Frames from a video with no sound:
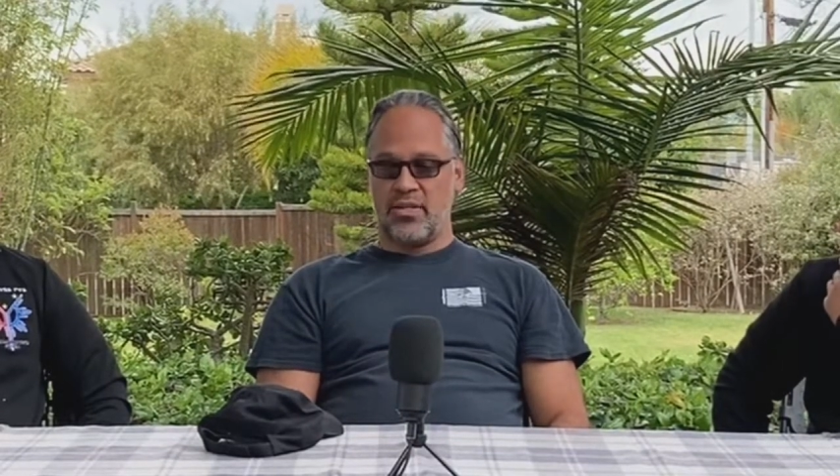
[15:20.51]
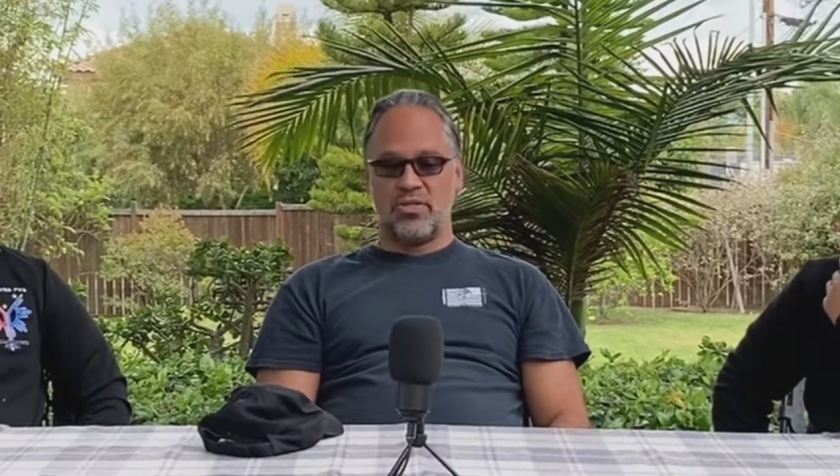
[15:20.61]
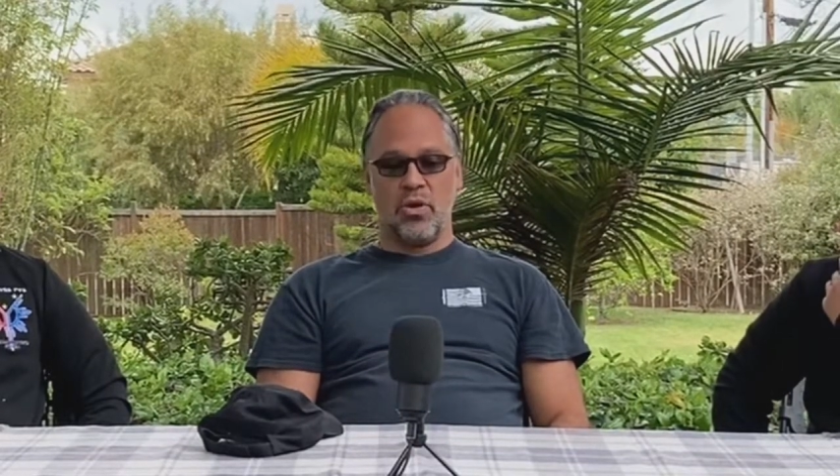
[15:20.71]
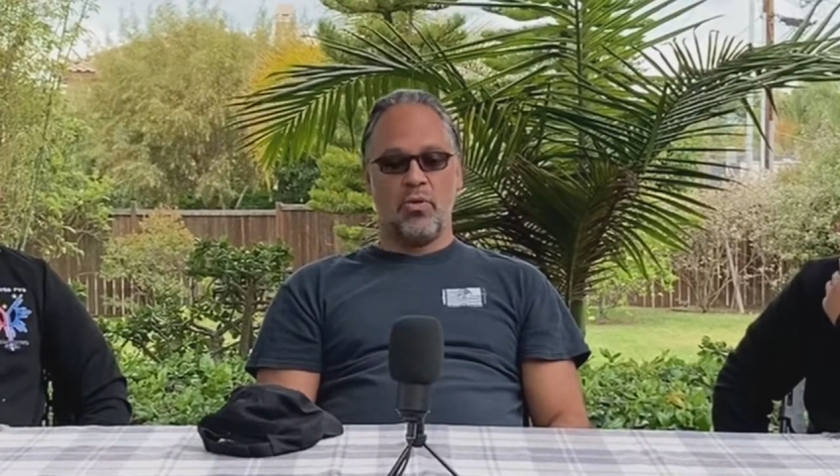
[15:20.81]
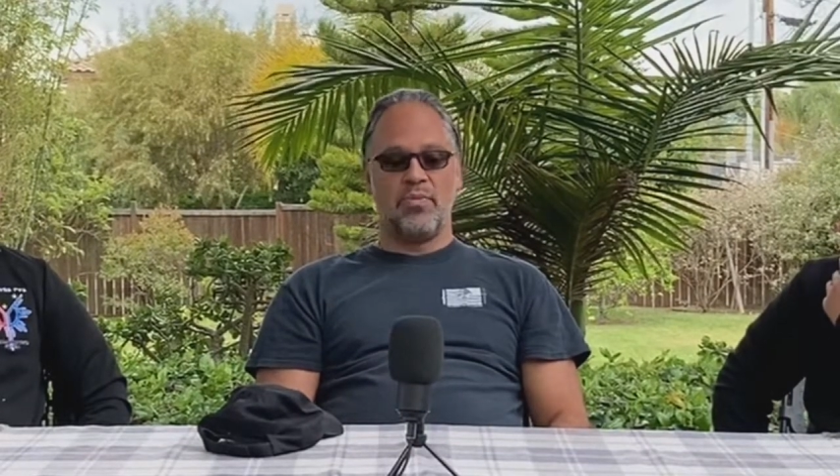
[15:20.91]

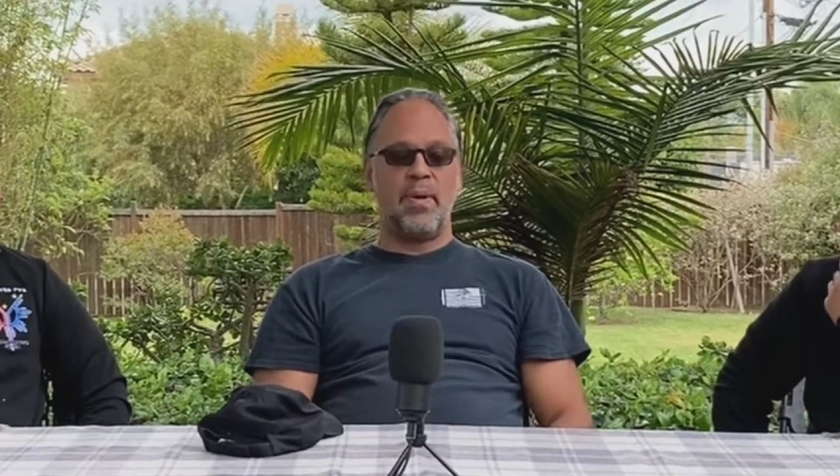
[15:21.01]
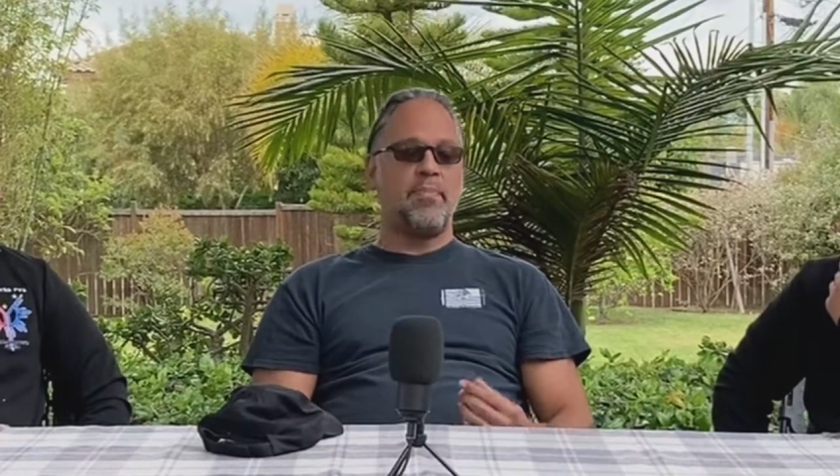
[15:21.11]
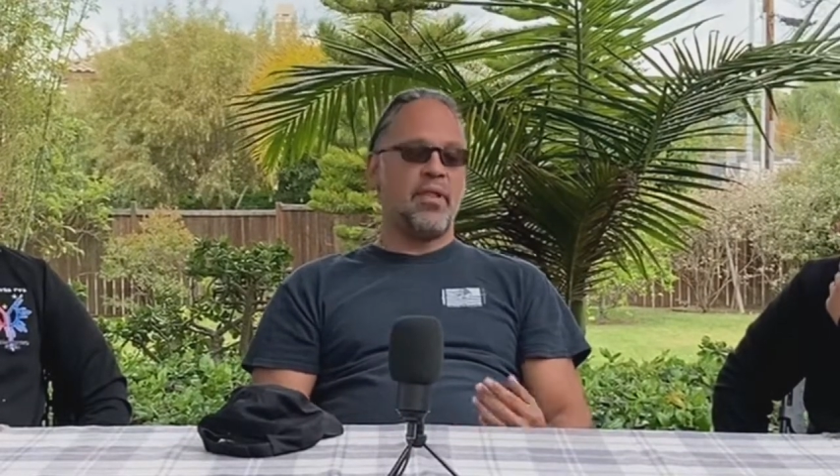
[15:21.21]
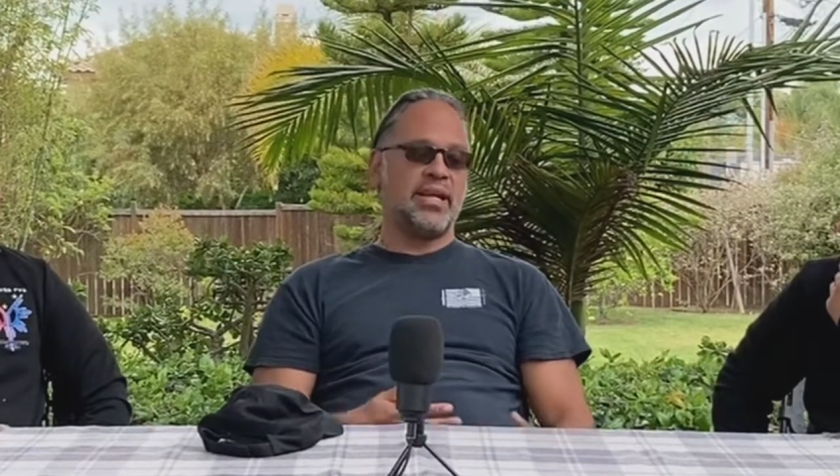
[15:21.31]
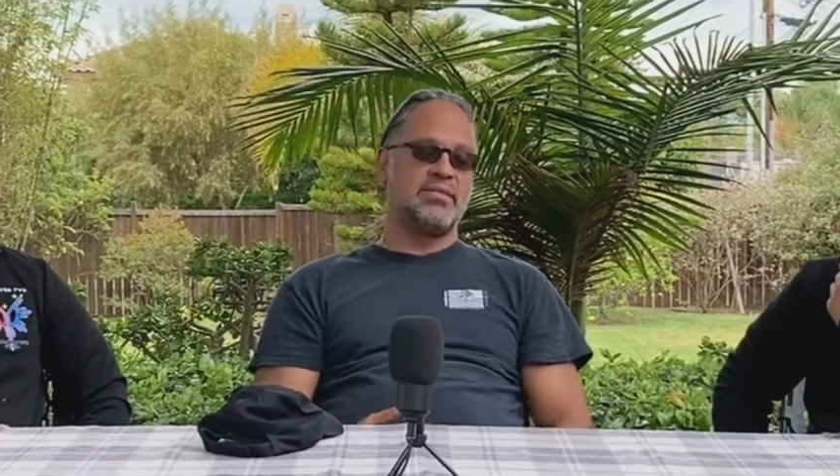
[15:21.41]
So when
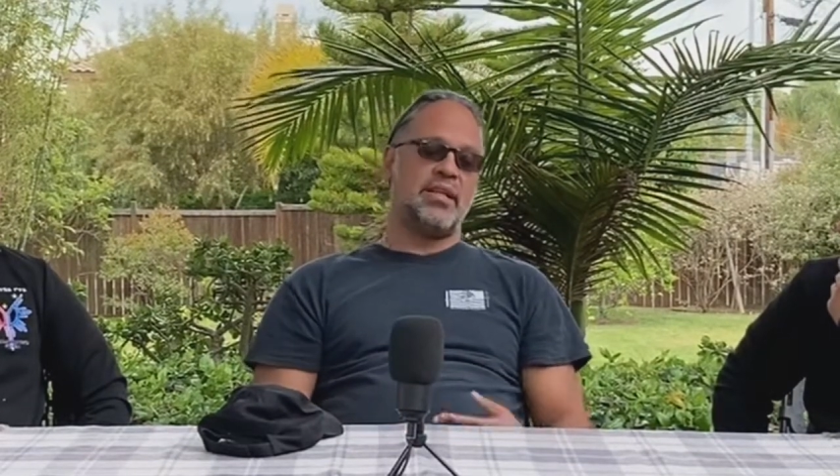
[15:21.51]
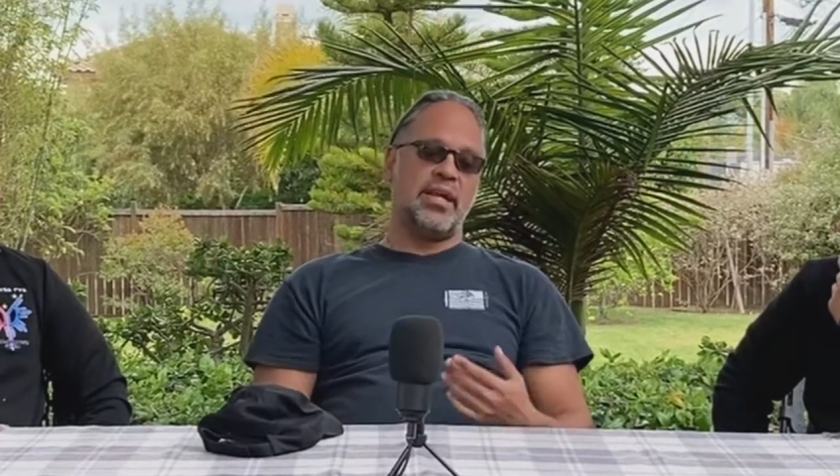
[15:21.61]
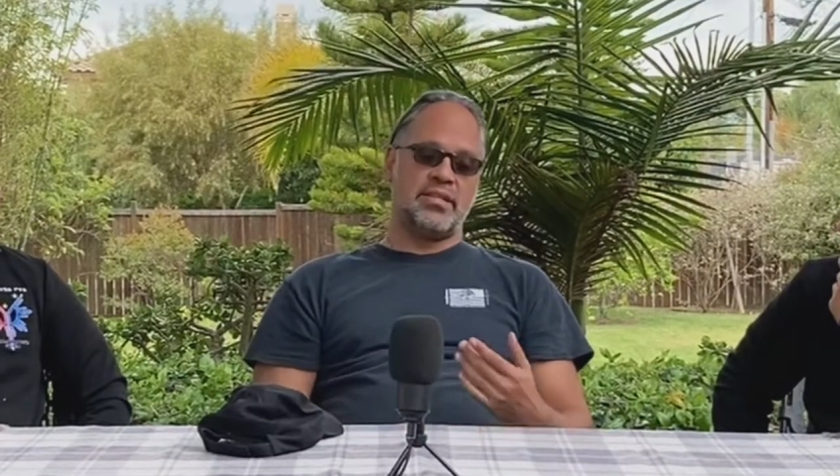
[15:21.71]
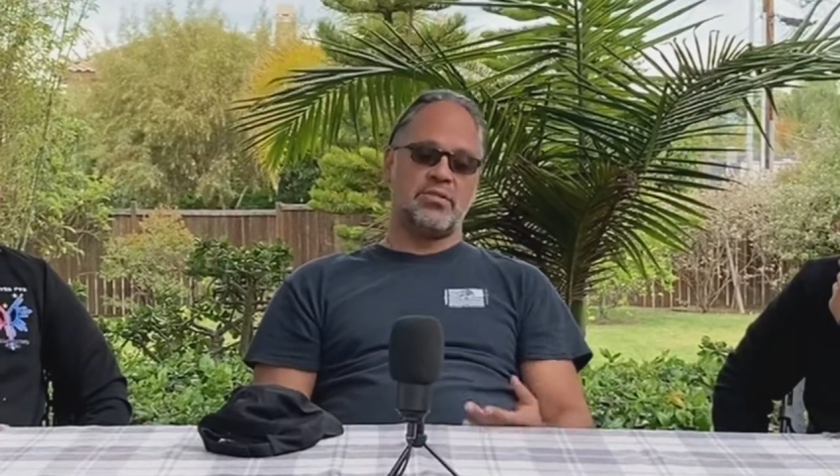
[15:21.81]
people like to